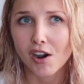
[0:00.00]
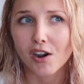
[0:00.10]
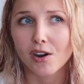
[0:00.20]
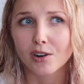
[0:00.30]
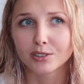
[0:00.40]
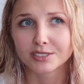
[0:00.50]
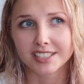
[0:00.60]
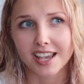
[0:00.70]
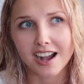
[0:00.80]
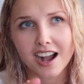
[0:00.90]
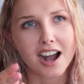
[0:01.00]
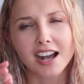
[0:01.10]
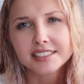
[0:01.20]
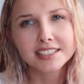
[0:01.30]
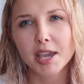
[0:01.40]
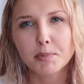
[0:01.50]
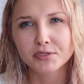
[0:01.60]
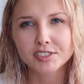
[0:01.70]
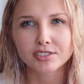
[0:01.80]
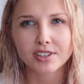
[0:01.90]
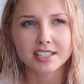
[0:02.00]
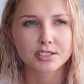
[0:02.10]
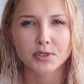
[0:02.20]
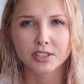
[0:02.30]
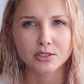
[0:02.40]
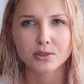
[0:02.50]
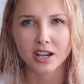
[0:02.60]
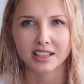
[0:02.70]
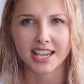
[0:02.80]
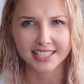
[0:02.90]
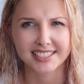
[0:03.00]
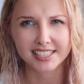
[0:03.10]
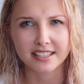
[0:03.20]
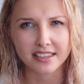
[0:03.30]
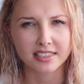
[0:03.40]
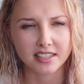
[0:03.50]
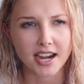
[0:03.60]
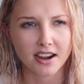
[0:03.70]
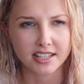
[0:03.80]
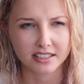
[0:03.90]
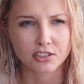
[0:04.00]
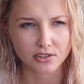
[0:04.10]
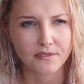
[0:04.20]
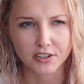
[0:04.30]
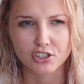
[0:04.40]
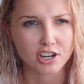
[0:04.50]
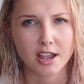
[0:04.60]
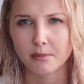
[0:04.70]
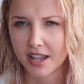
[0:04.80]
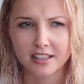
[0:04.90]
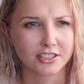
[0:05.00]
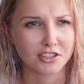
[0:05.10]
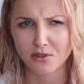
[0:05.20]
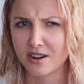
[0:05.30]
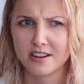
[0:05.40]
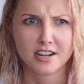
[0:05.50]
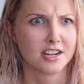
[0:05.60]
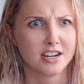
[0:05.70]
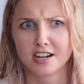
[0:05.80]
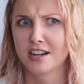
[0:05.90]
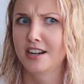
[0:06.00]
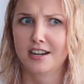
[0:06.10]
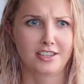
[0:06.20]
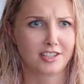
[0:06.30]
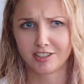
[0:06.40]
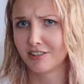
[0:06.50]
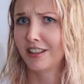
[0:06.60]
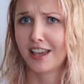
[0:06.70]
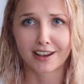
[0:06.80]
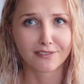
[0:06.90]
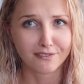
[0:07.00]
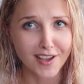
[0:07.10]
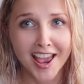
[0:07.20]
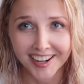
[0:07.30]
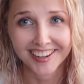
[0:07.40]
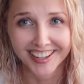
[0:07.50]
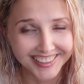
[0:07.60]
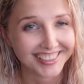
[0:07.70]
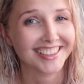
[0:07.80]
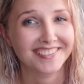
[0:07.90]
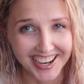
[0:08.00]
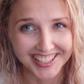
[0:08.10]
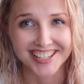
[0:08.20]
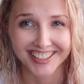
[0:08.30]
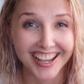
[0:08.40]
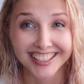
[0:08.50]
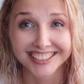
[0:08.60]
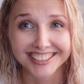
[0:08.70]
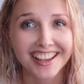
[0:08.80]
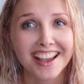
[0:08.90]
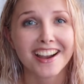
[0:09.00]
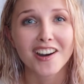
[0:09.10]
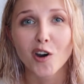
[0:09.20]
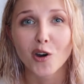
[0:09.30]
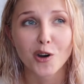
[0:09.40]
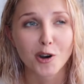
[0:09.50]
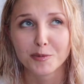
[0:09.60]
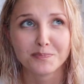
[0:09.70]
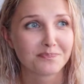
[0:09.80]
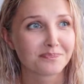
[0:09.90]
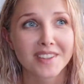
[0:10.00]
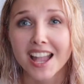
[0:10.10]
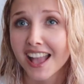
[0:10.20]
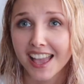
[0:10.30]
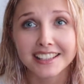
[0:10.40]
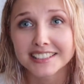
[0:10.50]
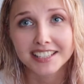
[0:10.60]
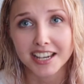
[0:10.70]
or the other type of stress when you are like sitting there in a traffic jam and you're like very much nuts, or any